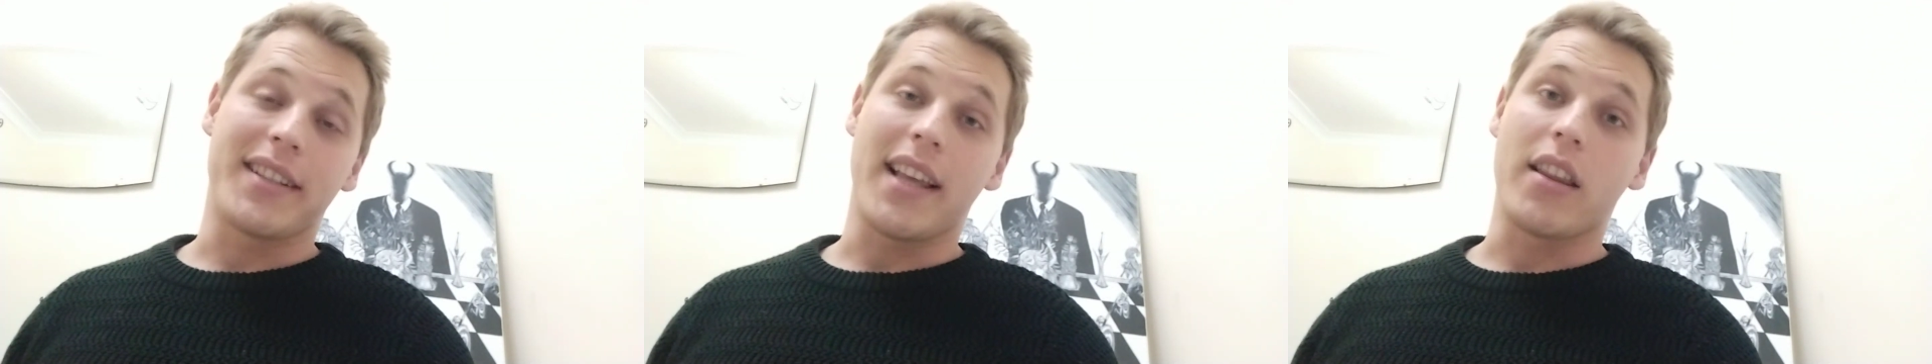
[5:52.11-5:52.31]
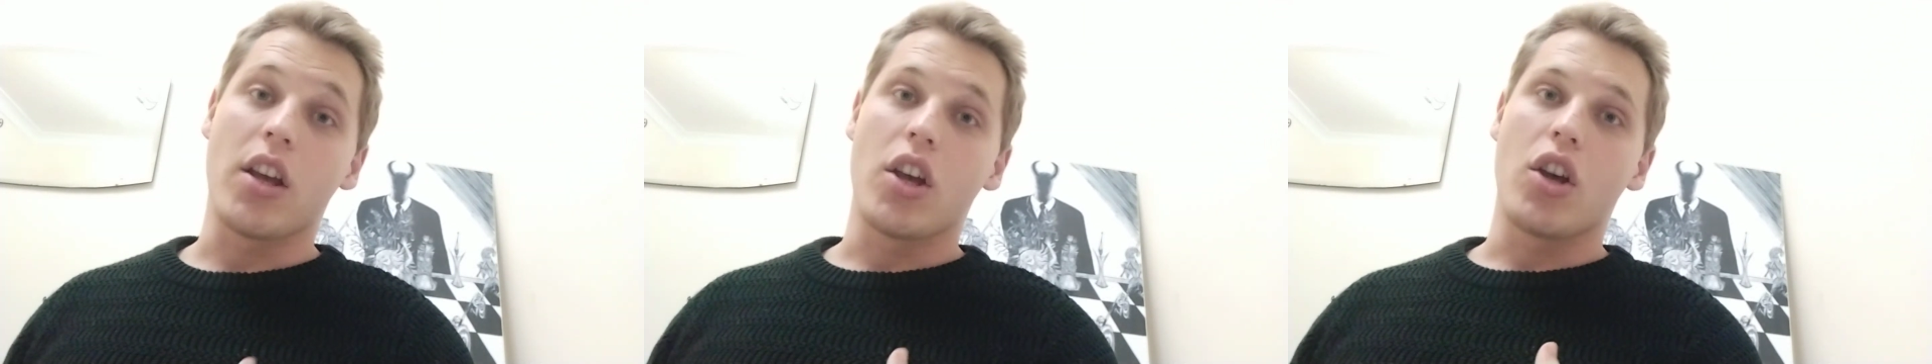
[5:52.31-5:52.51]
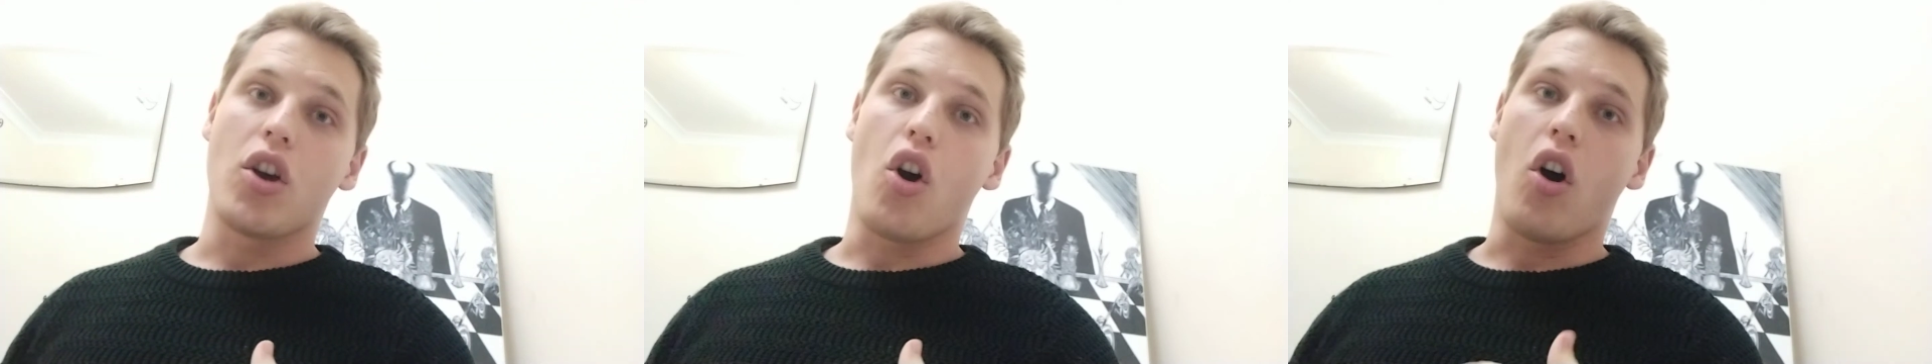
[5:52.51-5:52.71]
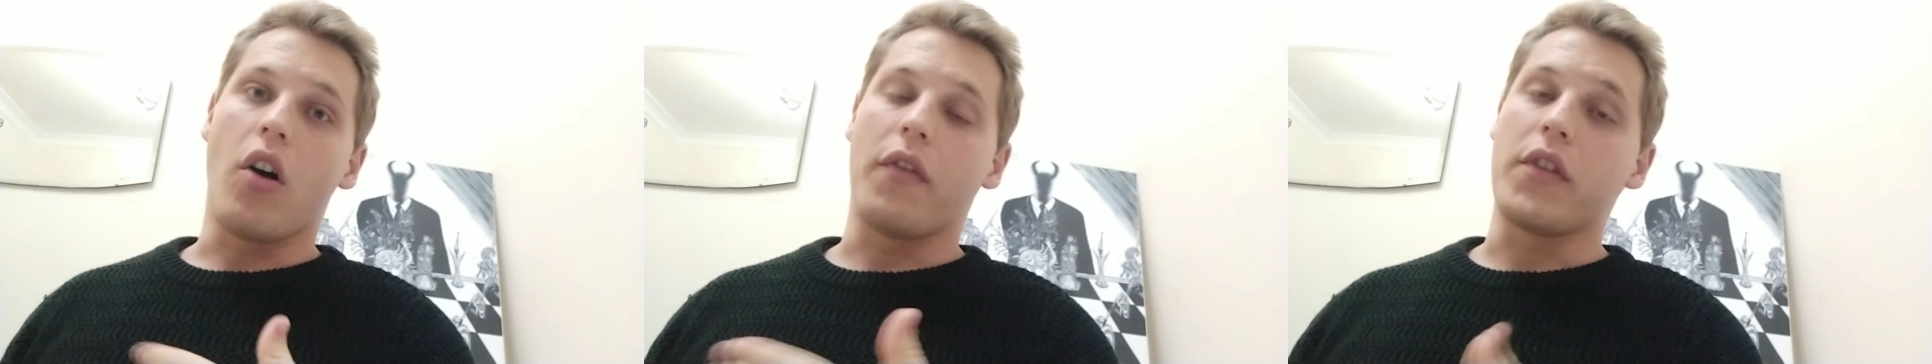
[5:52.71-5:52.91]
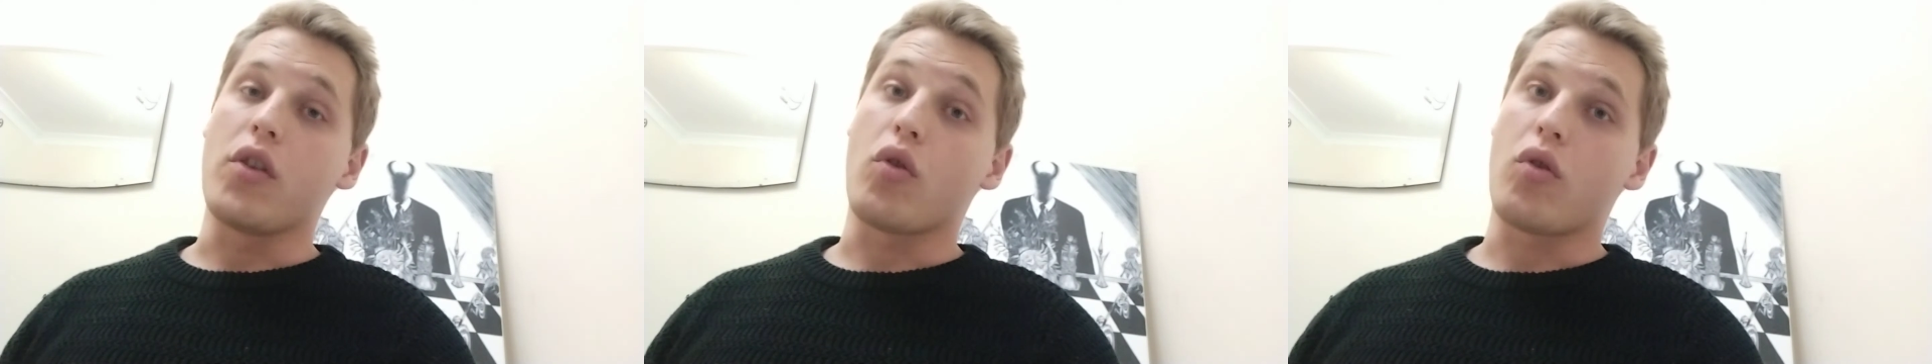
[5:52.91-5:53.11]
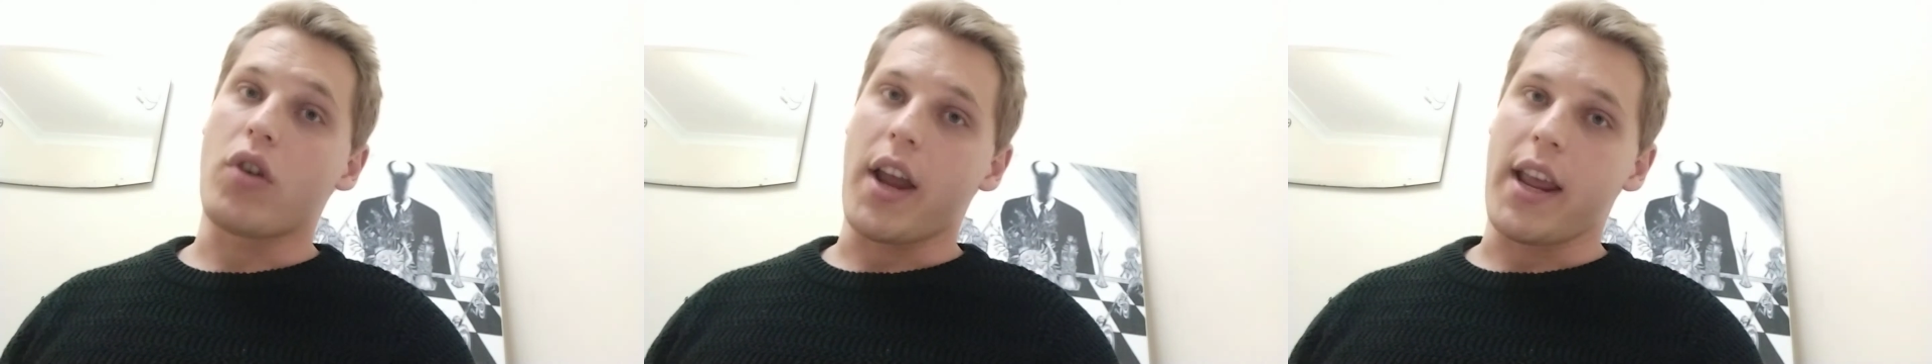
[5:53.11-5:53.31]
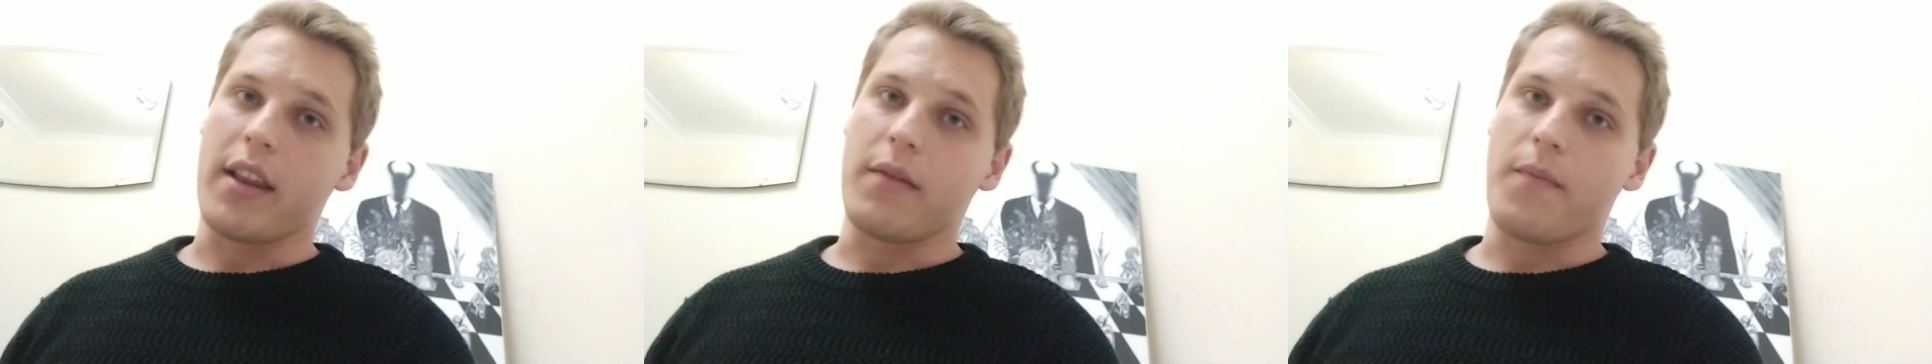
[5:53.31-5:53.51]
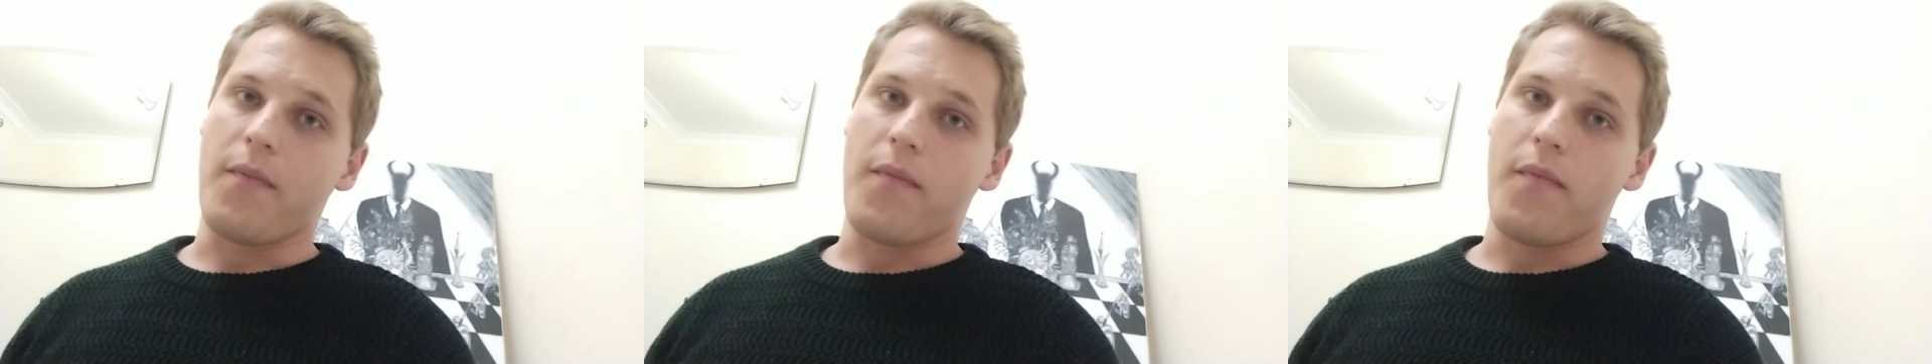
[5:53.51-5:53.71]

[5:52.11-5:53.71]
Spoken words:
they said of Ukraine.